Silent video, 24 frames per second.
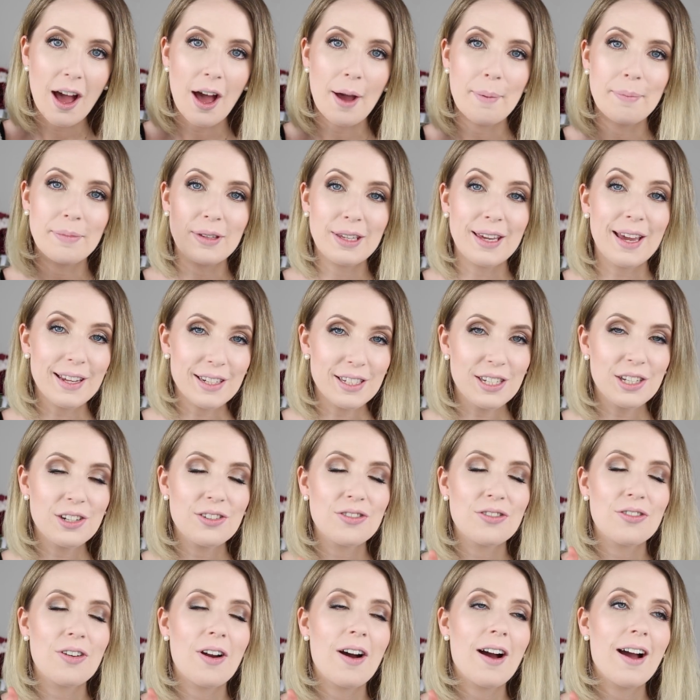I'm yet to
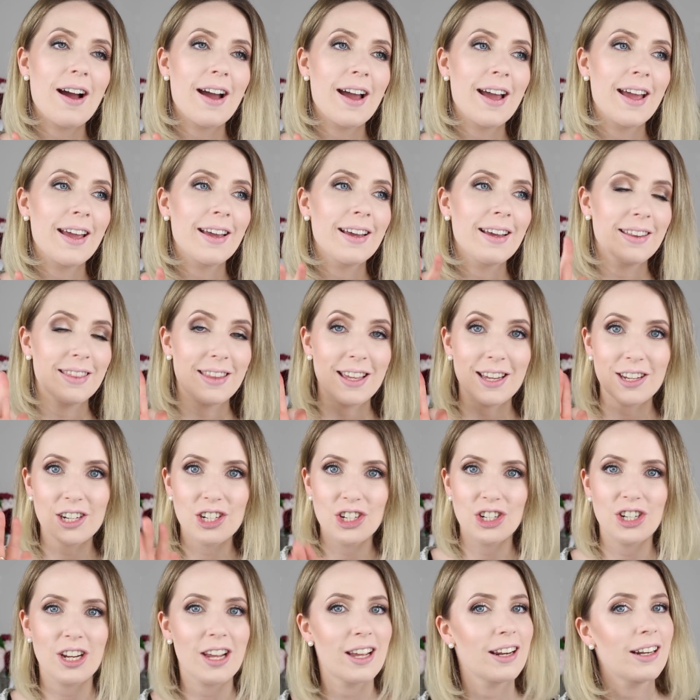try their
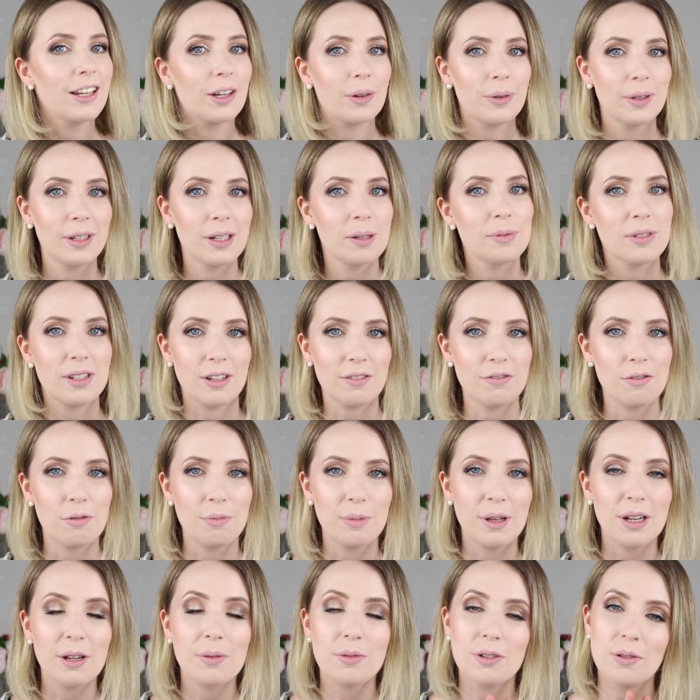sheer liquid lipstick
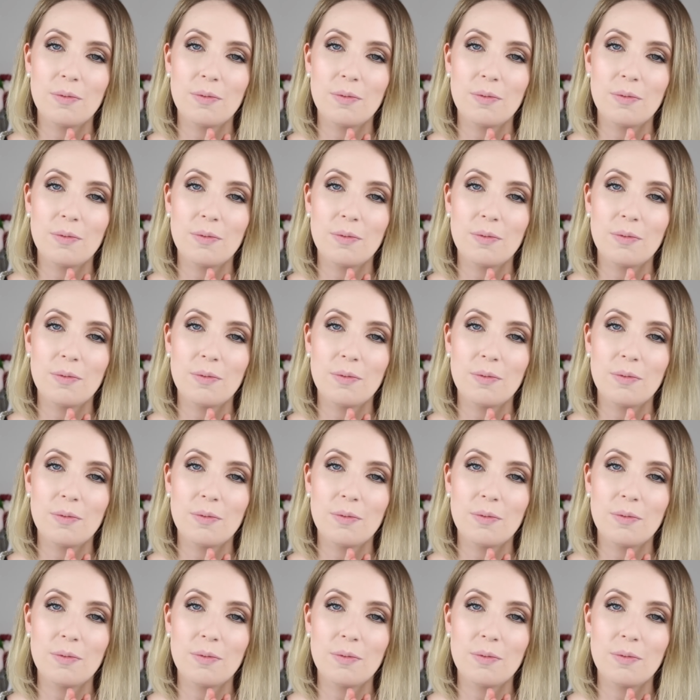formula,